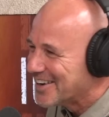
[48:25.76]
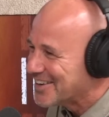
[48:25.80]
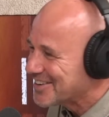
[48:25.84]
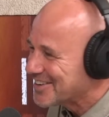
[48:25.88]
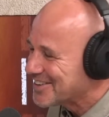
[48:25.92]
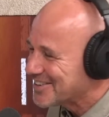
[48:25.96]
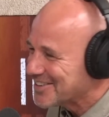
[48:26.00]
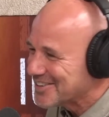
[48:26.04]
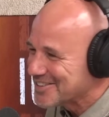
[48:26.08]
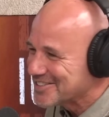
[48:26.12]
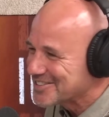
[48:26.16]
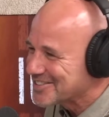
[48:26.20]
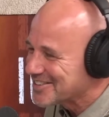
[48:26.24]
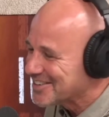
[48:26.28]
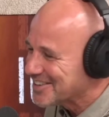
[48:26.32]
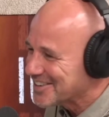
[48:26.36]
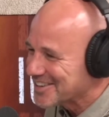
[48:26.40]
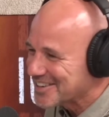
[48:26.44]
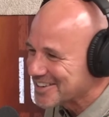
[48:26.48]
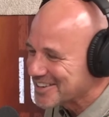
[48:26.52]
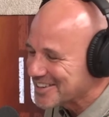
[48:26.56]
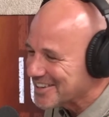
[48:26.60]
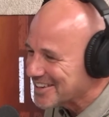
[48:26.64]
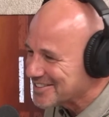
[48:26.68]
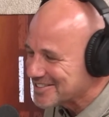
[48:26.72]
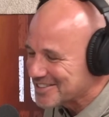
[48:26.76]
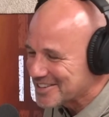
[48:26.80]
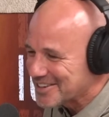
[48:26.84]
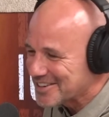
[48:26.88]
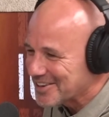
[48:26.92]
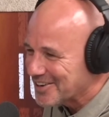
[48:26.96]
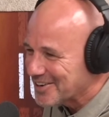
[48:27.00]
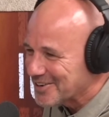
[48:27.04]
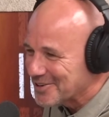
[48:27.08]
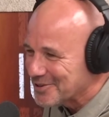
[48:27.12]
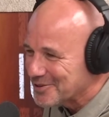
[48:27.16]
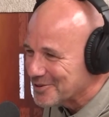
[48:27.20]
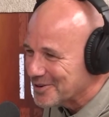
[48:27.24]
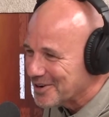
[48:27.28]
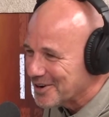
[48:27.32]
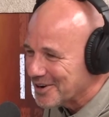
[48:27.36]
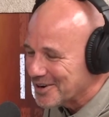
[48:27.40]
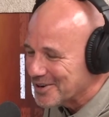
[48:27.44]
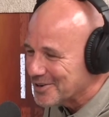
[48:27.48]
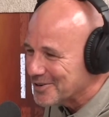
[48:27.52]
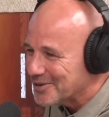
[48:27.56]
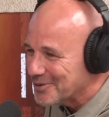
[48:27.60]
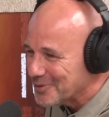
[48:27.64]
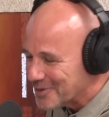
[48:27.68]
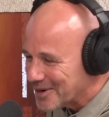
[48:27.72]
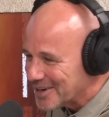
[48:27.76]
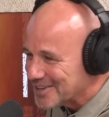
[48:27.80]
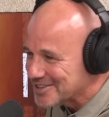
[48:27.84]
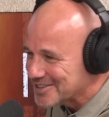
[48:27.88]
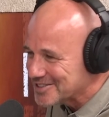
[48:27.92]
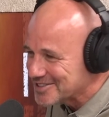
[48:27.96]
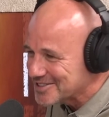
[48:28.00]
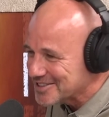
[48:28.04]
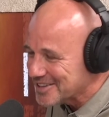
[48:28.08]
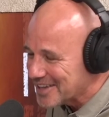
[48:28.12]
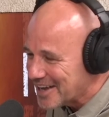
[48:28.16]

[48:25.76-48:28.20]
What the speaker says: it's a classic. I always